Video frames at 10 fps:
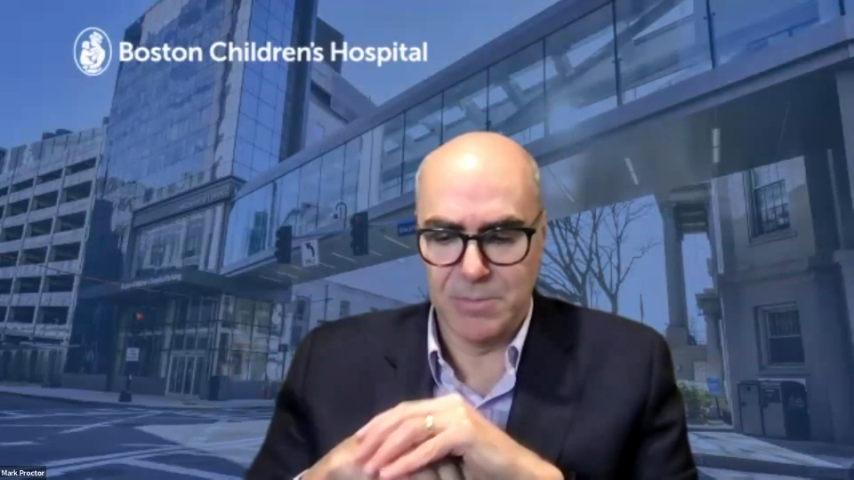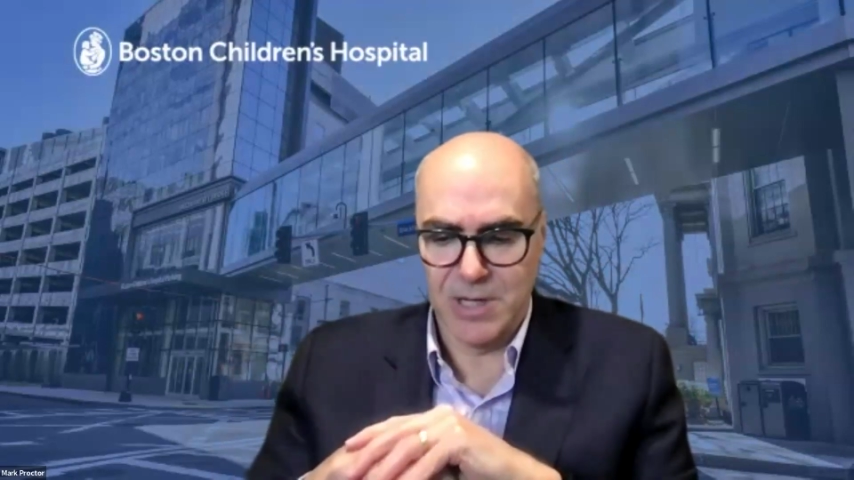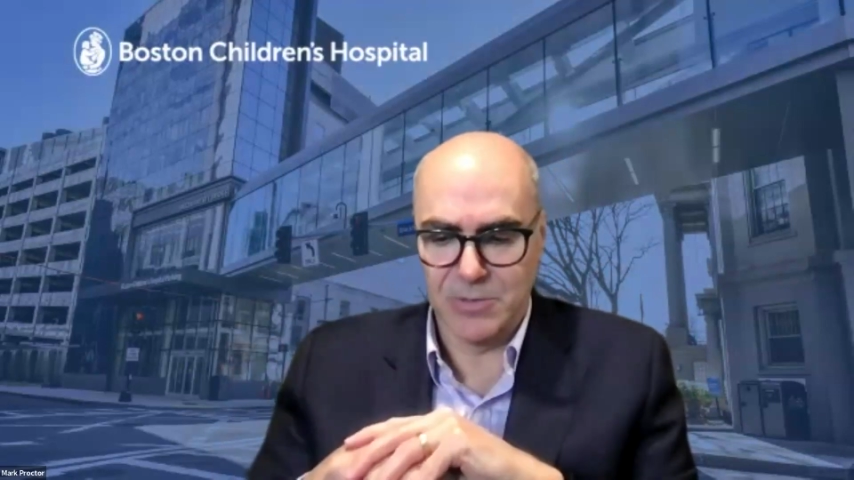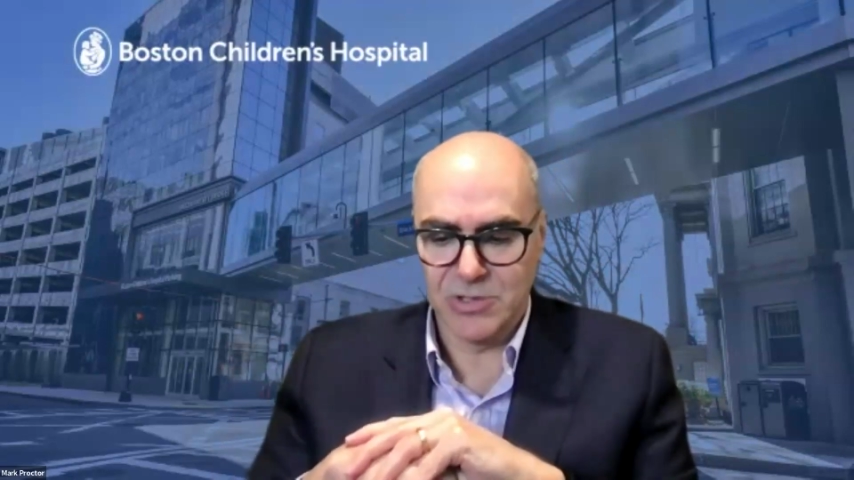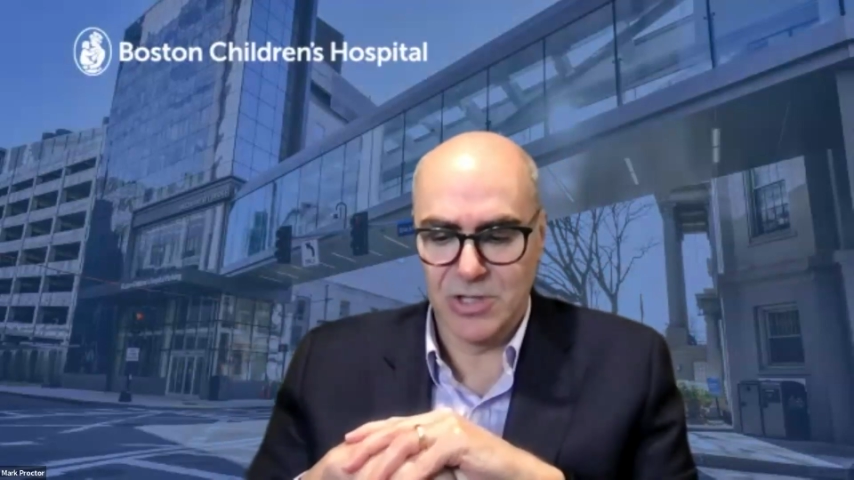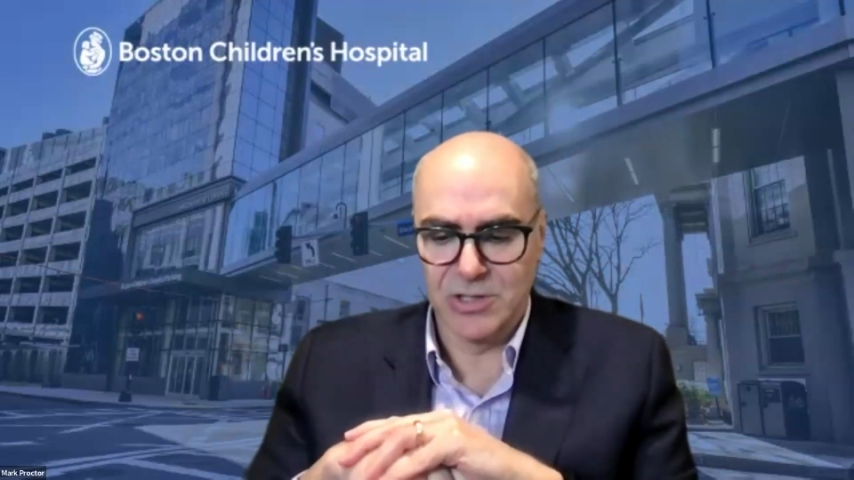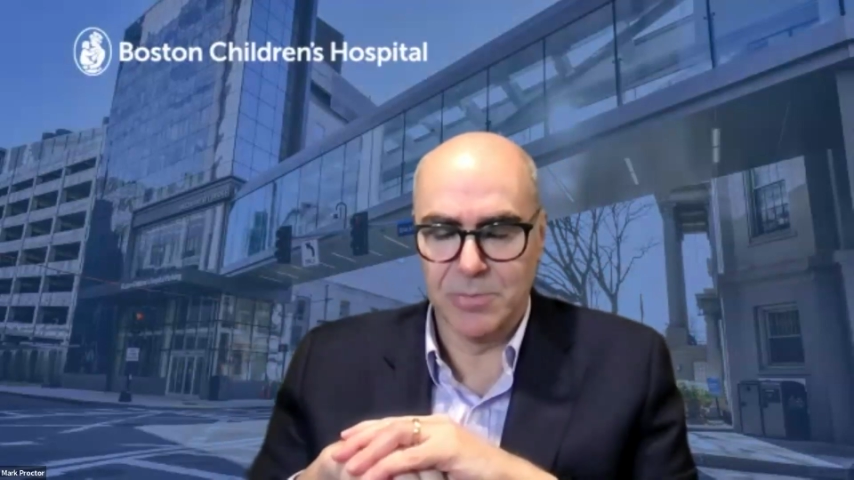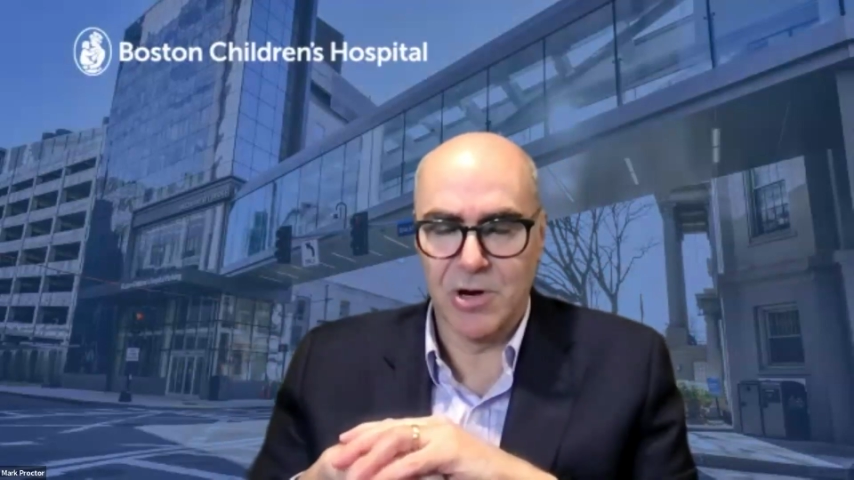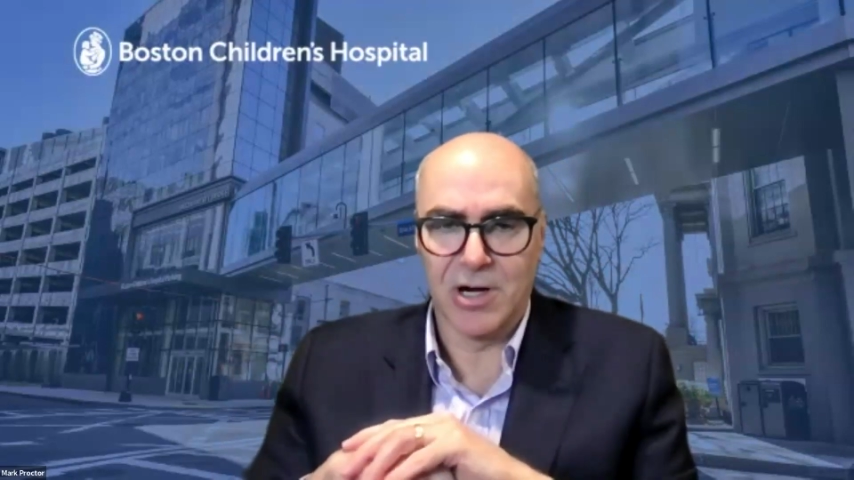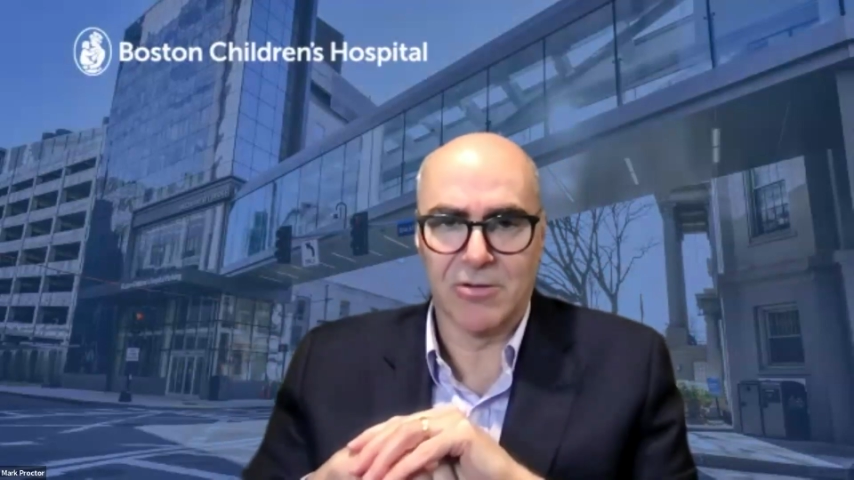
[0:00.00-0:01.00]
by what's called the
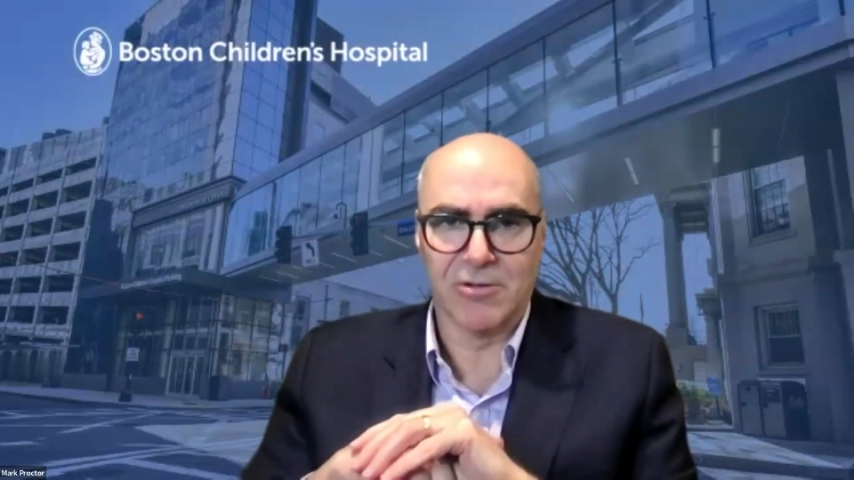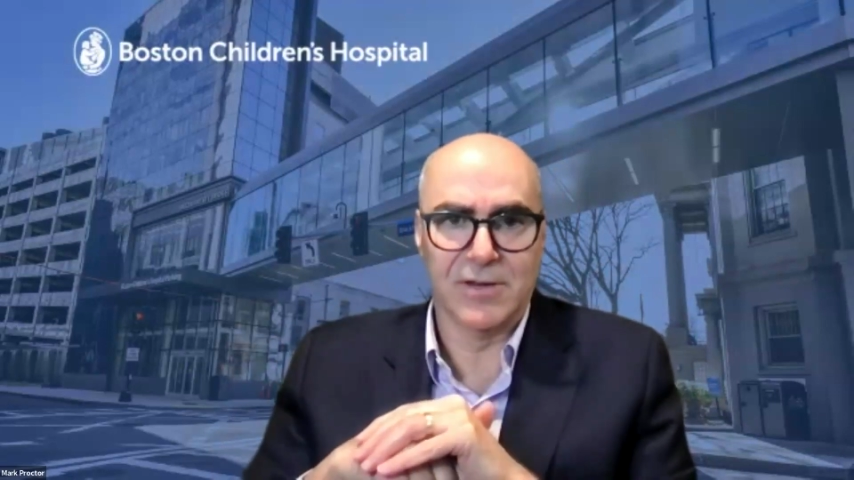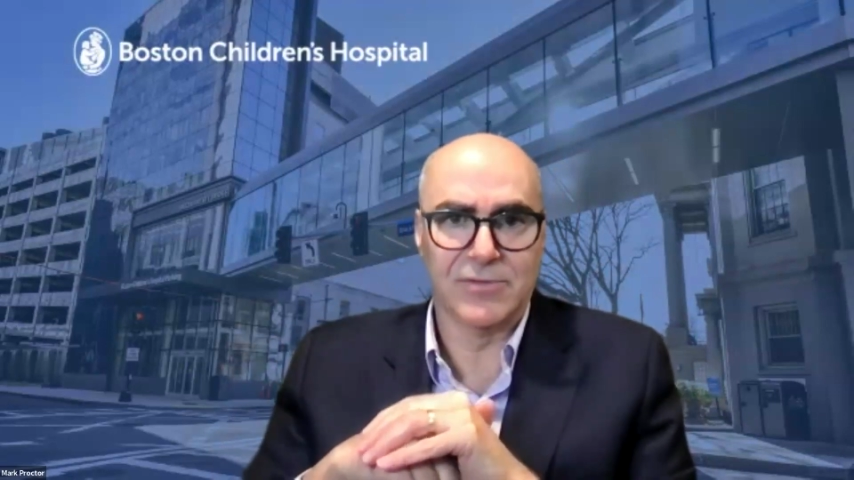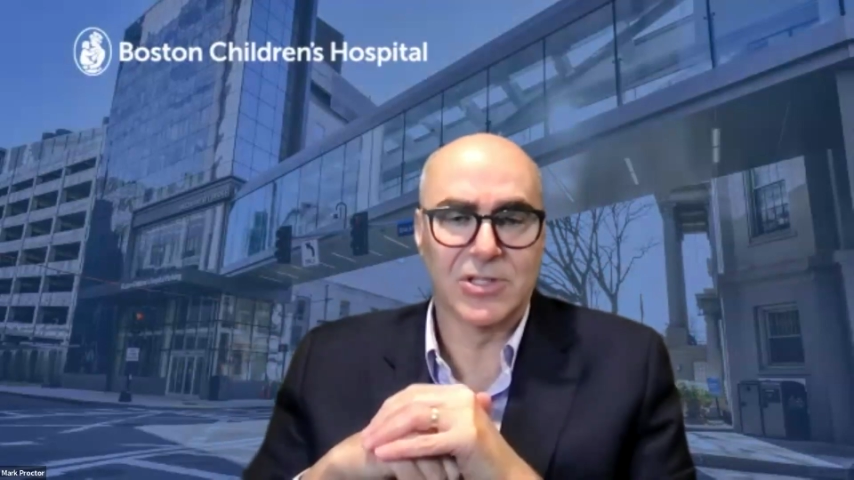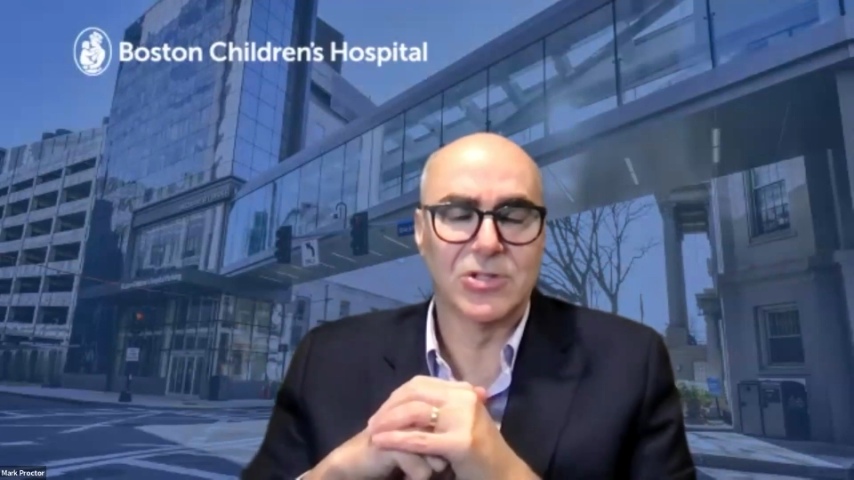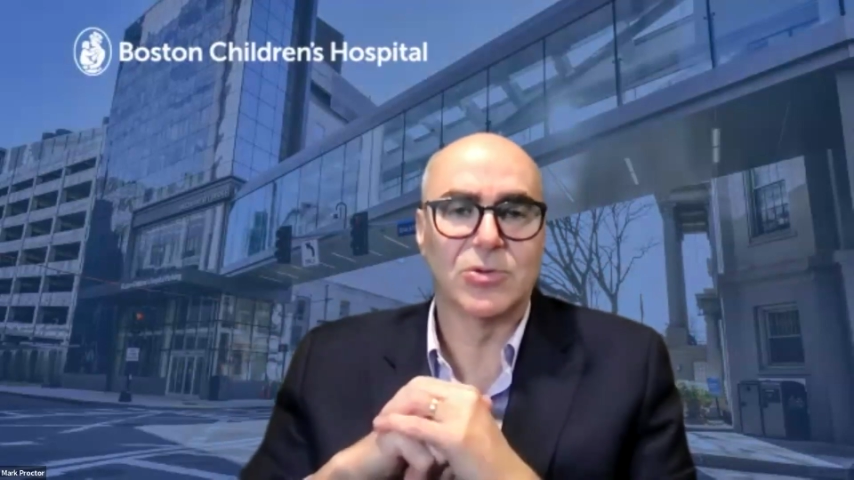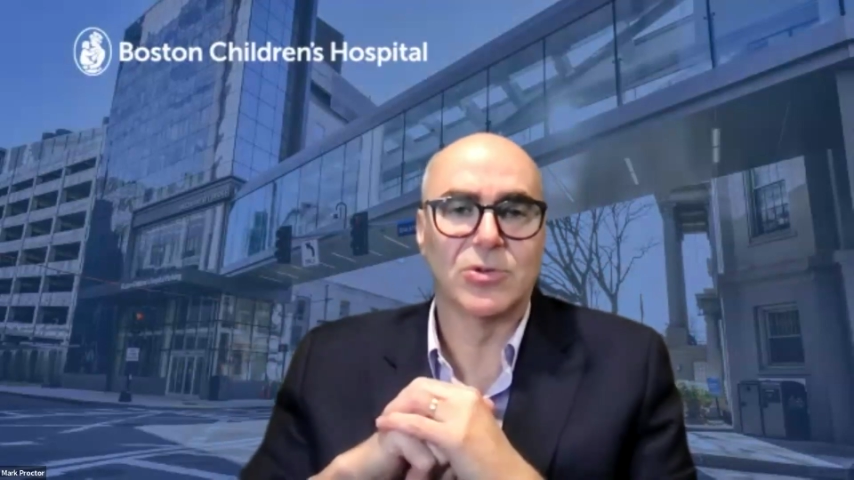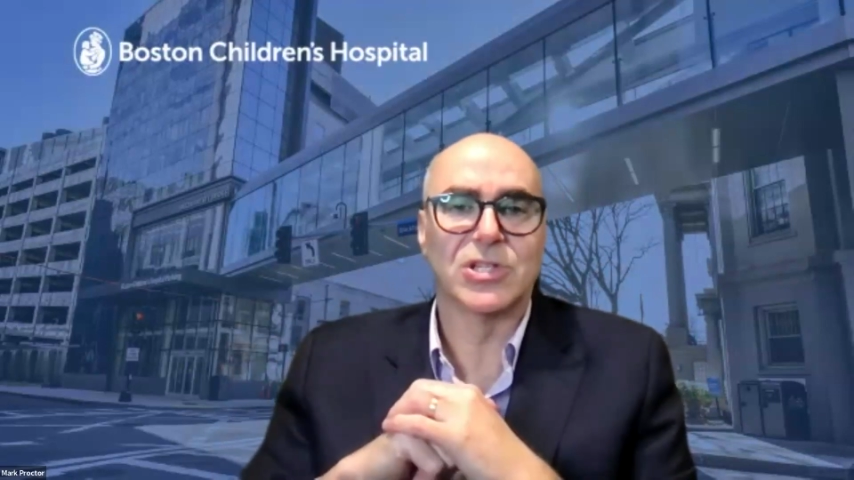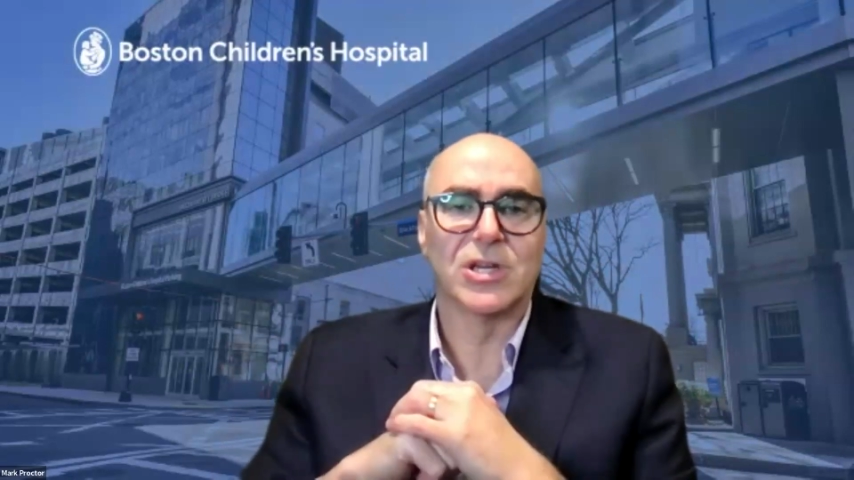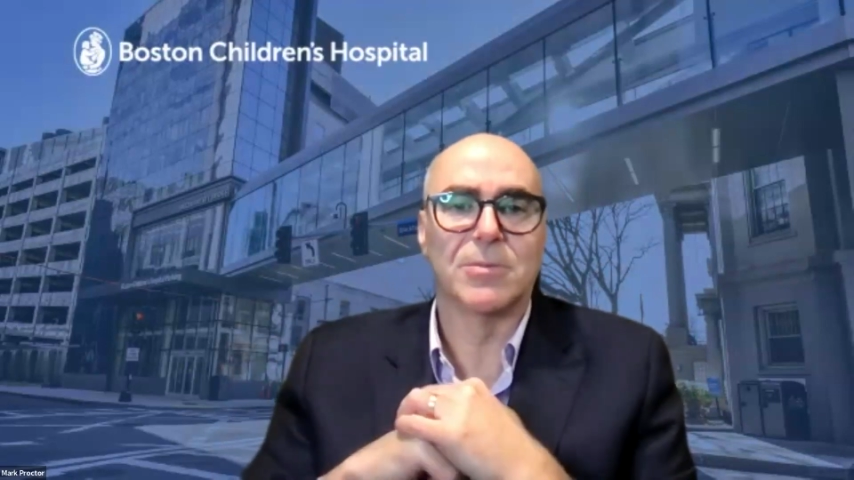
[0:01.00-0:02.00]
Park-Reeves
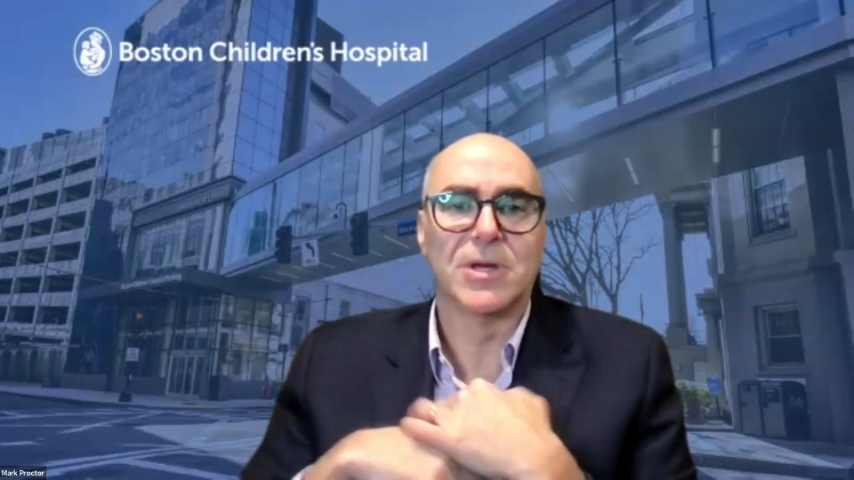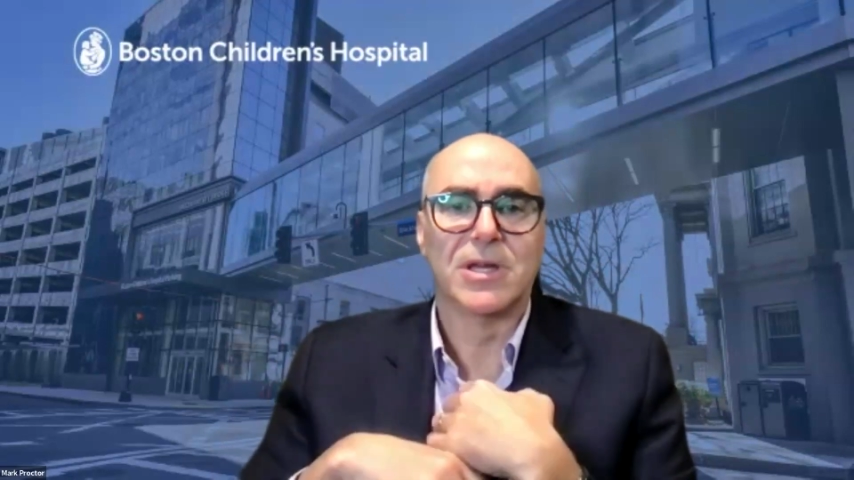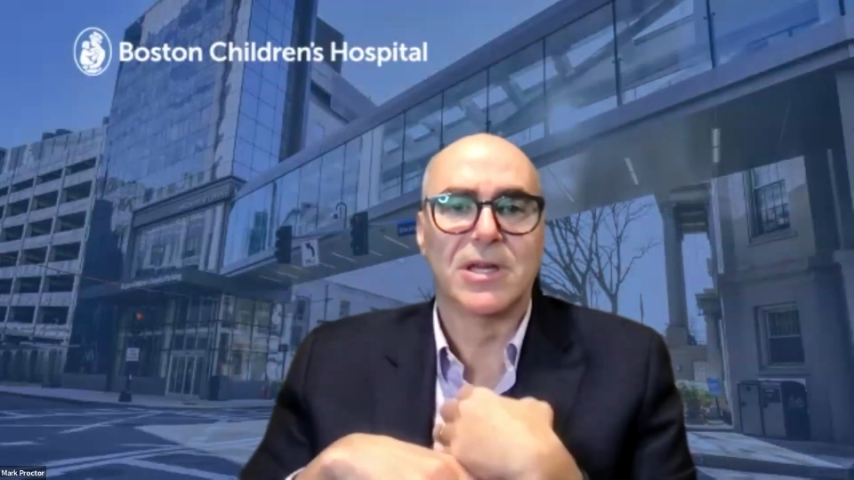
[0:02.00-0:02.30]
Consortium.